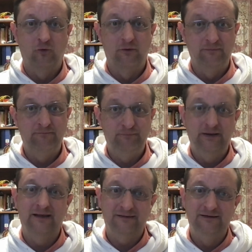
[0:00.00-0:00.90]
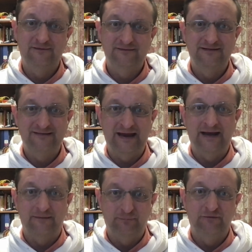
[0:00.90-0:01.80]
or at least
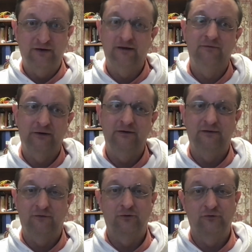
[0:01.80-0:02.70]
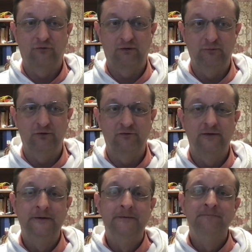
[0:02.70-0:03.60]
stain and be very, very difficult to remove.
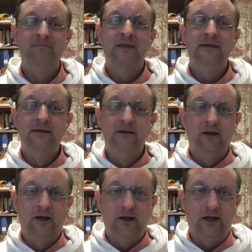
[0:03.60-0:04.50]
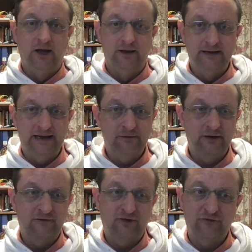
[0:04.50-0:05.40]

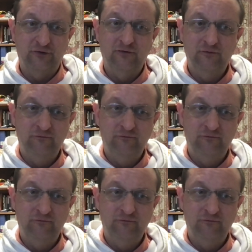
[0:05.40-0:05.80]
Nylon is also